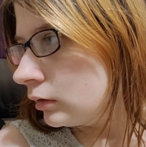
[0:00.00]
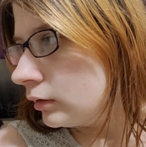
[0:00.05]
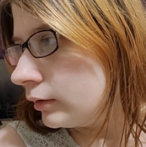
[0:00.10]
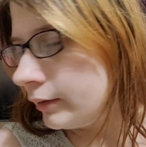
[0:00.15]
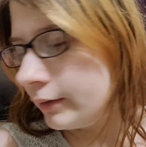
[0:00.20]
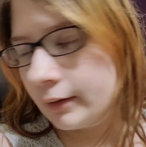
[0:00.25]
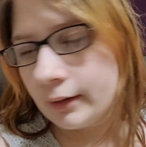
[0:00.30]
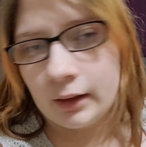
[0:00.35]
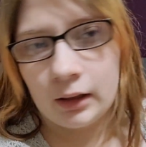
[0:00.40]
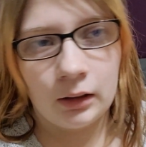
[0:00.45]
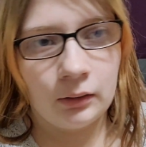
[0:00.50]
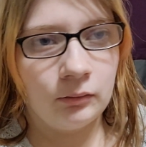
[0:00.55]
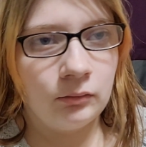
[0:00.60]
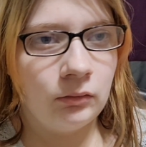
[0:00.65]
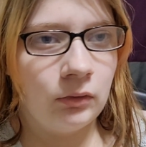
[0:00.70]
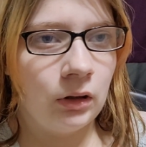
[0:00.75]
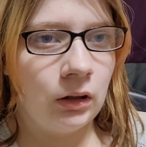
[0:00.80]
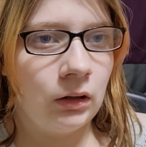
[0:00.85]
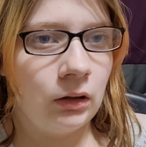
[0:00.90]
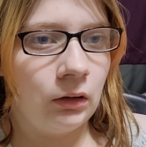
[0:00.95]
Yeah,
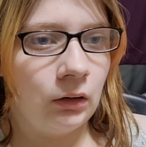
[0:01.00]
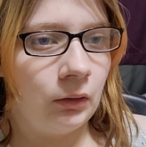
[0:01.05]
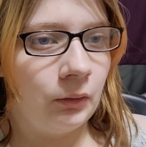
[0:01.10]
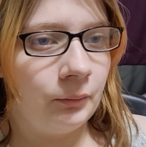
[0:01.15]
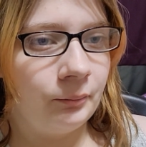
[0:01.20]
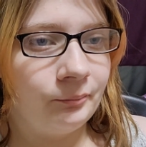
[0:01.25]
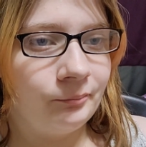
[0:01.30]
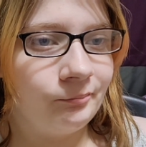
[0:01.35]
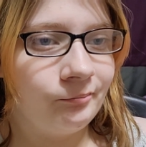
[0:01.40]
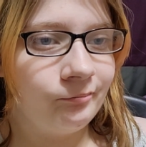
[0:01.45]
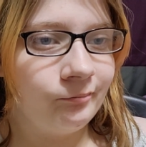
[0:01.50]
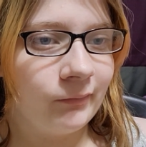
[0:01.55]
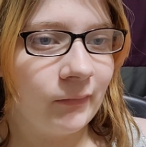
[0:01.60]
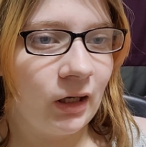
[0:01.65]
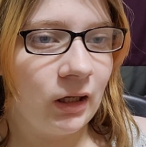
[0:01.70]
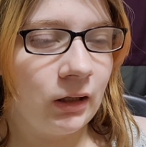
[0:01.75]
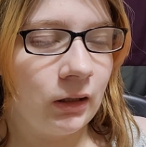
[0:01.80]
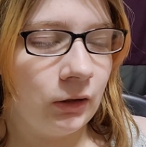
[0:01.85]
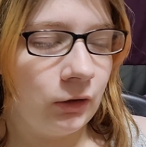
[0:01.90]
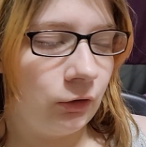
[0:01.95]
I don't know. I
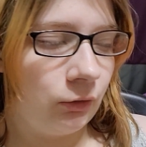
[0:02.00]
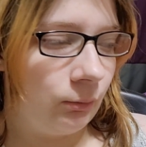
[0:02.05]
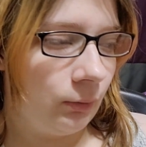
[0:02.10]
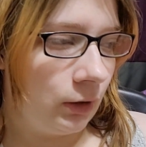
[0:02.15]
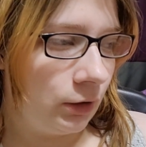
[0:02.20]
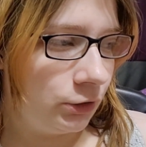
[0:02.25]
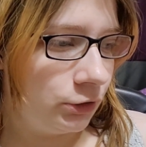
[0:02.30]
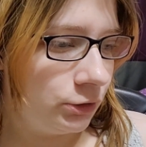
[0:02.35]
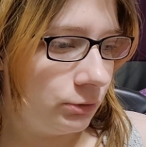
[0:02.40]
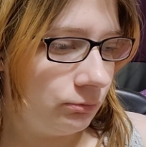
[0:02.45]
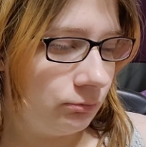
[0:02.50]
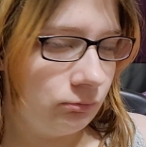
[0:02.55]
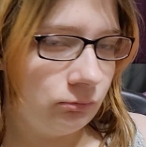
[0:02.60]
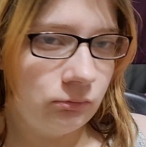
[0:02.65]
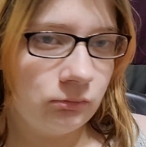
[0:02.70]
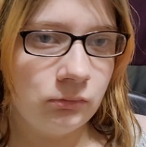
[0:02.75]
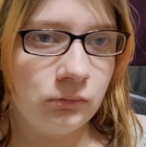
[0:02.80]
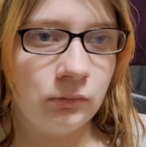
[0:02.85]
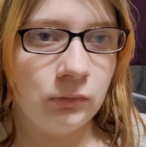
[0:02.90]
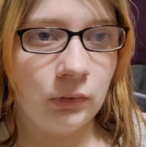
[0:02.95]
didn't do much
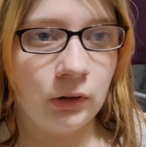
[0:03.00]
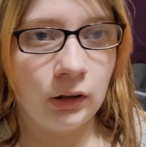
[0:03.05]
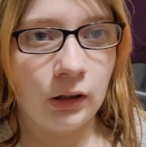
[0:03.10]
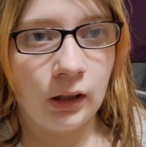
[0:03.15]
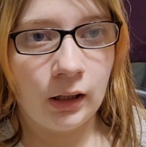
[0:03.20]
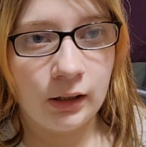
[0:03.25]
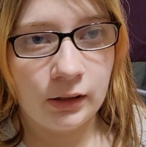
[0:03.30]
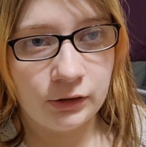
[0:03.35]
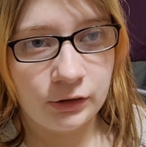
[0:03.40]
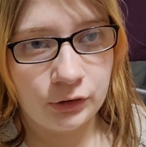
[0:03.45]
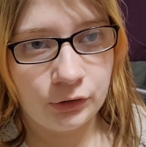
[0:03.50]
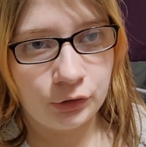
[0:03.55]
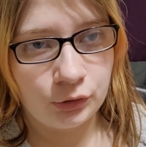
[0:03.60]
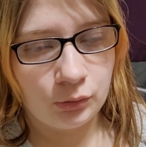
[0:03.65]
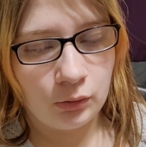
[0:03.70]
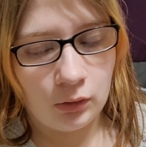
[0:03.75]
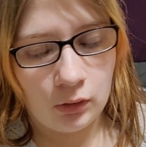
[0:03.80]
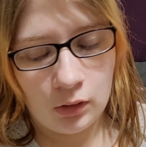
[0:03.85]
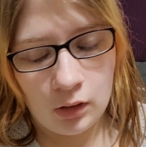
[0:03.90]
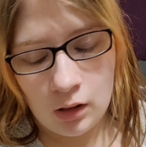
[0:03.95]
as
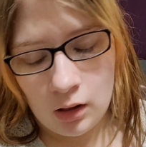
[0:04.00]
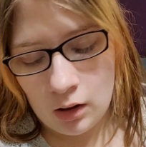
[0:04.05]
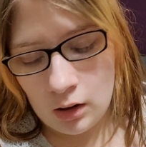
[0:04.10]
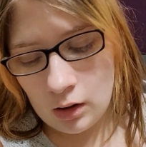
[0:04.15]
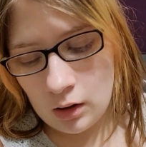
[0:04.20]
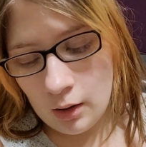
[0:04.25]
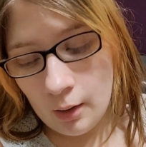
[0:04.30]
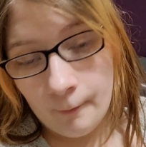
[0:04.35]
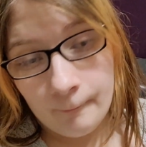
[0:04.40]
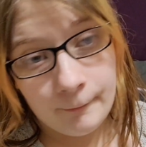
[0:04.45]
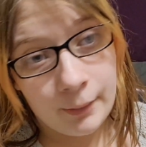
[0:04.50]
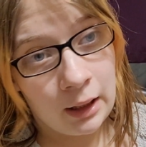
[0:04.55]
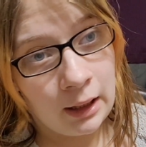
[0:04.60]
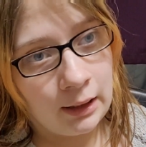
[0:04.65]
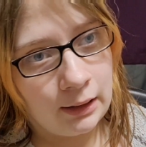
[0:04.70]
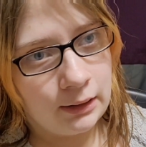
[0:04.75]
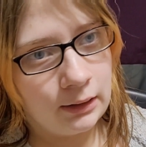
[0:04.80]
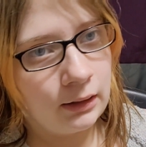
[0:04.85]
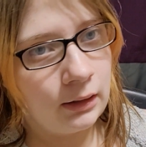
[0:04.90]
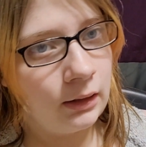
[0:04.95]
usual.
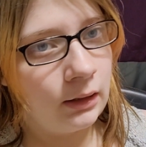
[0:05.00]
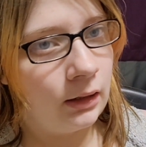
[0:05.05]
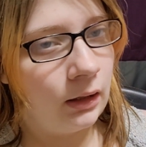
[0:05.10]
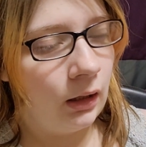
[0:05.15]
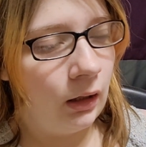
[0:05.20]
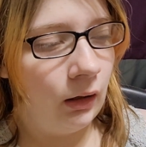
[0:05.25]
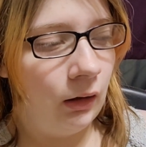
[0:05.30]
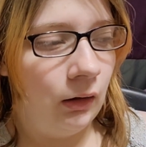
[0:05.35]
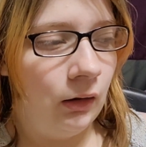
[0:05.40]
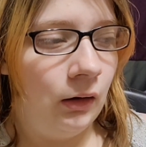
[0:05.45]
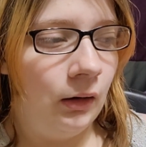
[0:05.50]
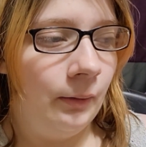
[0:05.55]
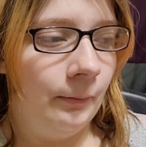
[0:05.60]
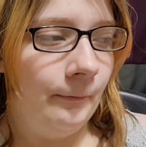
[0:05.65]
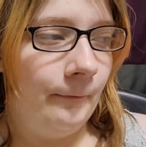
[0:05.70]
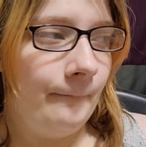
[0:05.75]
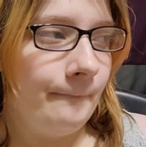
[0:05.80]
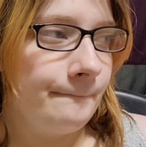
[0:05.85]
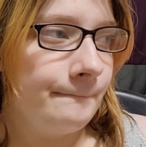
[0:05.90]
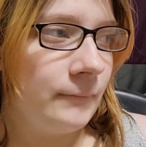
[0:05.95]
But,
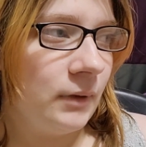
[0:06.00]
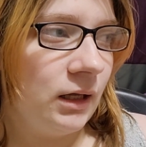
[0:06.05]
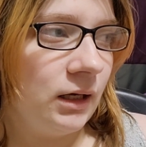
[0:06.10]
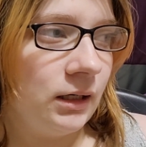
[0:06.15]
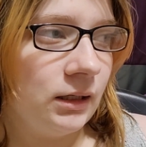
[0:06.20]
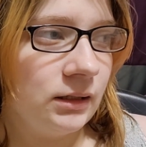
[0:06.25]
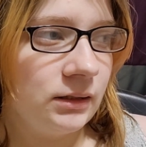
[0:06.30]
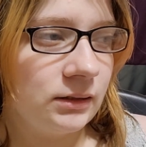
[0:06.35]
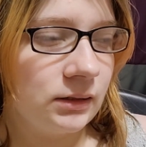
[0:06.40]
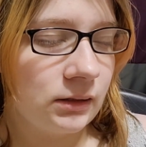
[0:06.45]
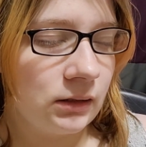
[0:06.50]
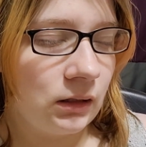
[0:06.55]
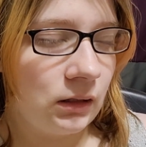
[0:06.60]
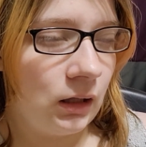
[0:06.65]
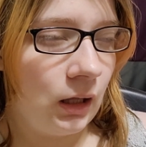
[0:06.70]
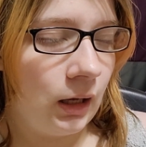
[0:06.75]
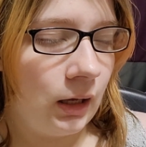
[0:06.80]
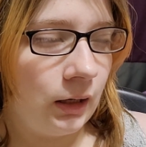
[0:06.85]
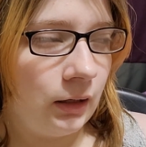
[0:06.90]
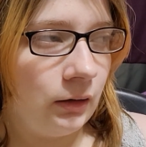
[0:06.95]
it is
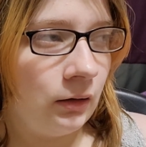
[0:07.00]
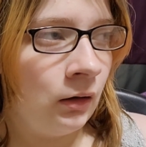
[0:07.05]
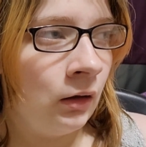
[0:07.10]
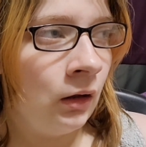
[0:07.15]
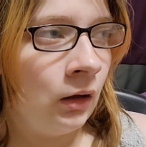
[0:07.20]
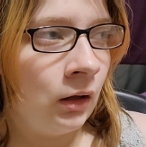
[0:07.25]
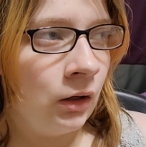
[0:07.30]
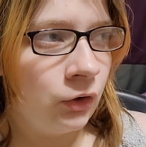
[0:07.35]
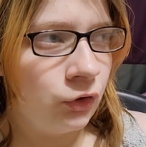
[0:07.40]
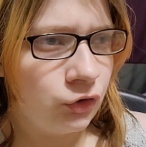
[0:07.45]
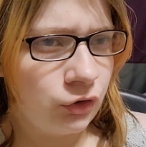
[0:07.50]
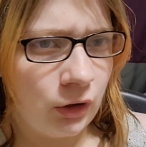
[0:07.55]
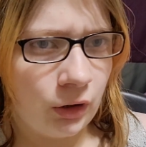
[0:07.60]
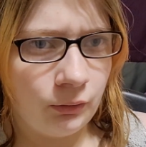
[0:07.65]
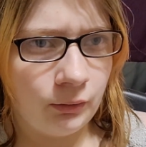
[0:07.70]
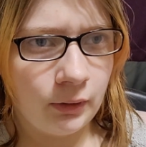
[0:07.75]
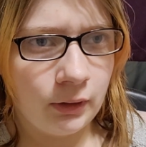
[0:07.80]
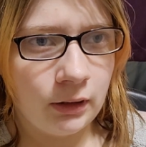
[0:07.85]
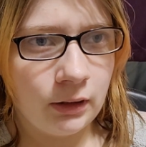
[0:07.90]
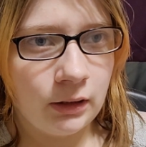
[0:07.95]
8, so I
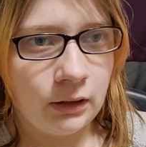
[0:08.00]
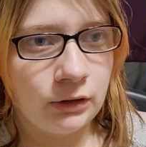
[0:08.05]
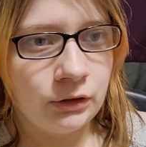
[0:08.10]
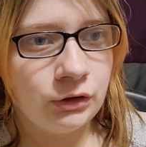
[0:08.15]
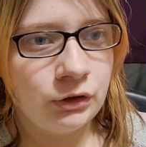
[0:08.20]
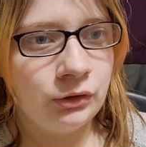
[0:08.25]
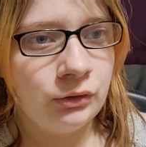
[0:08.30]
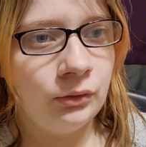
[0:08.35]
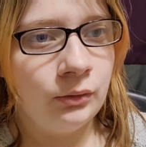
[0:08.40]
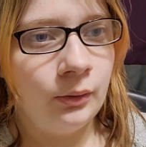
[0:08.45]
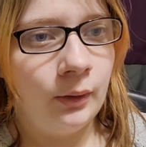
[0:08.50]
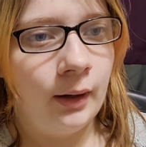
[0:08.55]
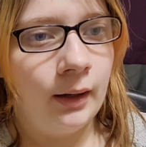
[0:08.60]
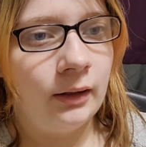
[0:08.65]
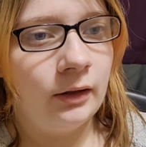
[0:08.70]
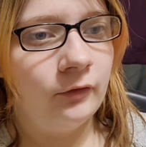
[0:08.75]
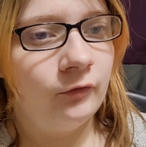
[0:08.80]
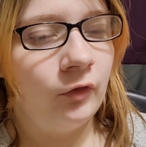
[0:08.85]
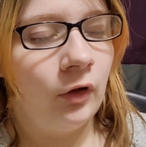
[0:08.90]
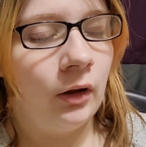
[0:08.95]
really need to
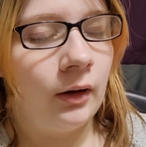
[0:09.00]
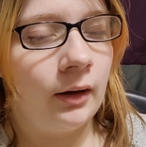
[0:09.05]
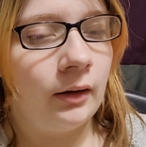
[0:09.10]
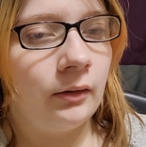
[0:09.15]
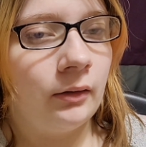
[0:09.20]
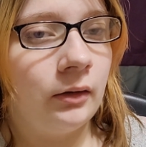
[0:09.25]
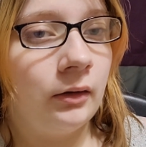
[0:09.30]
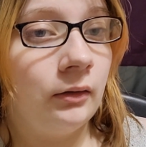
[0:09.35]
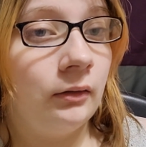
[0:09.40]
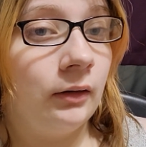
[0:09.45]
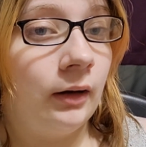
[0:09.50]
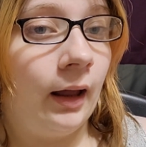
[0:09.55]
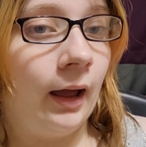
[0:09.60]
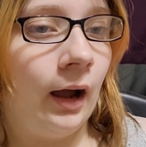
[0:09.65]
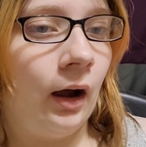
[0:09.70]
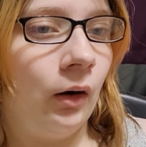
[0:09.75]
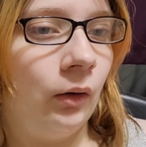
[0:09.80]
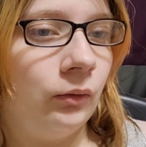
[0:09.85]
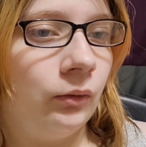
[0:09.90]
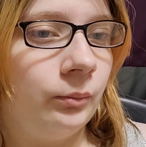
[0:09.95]
end the vlog
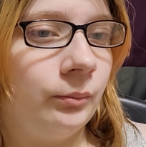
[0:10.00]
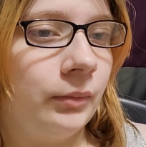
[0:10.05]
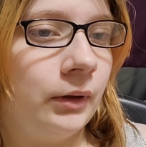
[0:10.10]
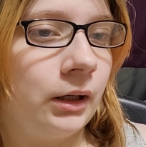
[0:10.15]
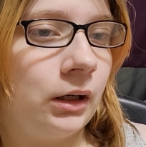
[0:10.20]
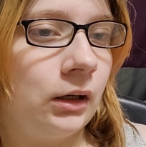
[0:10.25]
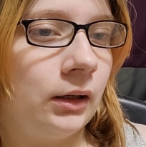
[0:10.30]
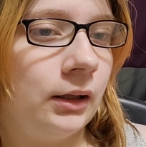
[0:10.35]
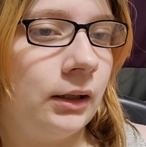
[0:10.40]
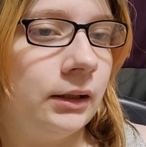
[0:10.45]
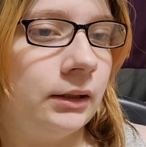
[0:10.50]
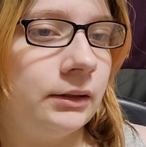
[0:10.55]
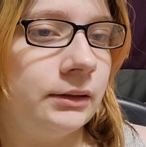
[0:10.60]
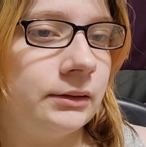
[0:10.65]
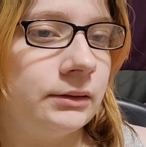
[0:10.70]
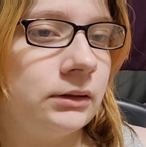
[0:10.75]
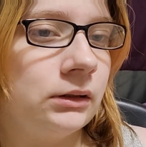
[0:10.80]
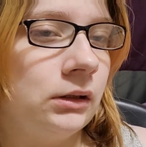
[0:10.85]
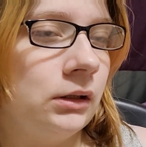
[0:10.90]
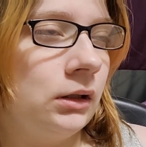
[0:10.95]
now
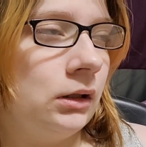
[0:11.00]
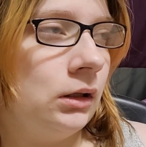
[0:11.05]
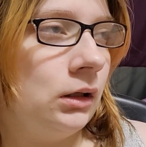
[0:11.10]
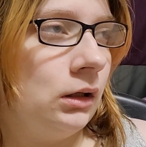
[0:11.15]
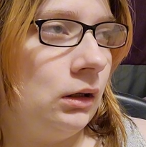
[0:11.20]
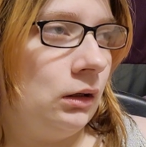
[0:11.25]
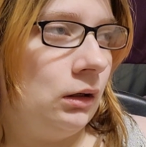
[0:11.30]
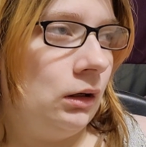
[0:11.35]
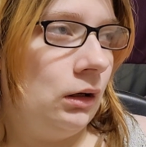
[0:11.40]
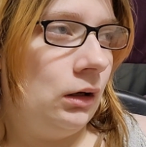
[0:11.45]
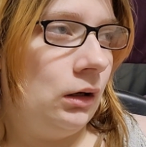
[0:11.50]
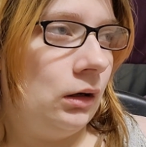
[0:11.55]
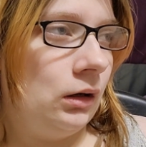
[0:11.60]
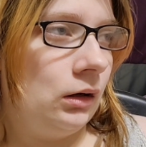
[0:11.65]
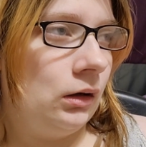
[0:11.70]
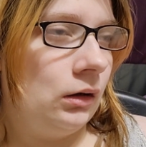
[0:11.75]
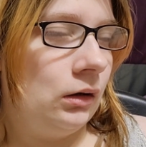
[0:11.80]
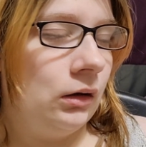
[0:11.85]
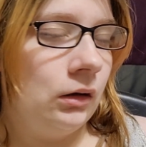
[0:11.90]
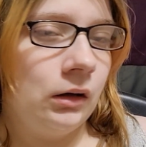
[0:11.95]
because
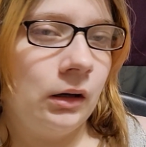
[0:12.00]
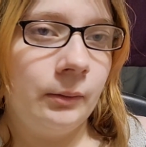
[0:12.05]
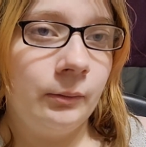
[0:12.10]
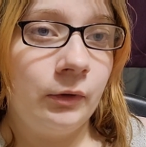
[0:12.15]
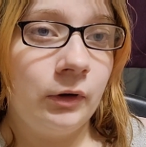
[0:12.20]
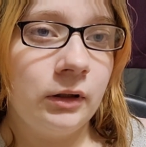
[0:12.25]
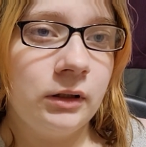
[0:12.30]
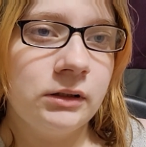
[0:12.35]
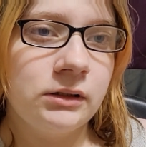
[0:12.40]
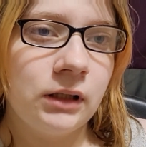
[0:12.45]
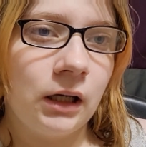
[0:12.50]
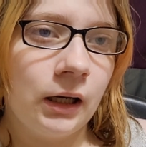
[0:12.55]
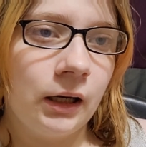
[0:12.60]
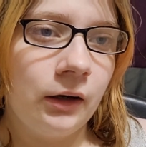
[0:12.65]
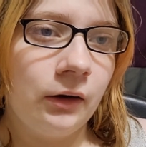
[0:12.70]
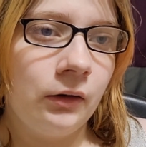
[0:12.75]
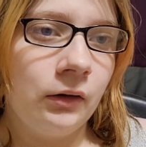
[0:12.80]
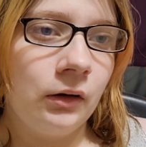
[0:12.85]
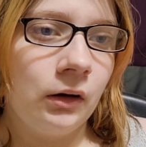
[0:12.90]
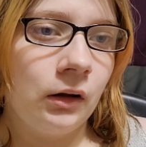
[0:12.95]
I'm really
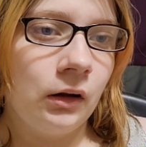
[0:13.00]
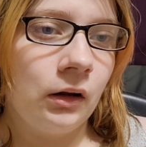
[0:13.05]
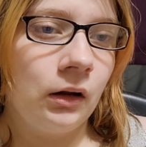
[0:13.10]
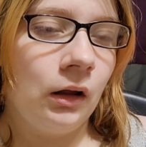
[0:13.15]
tired,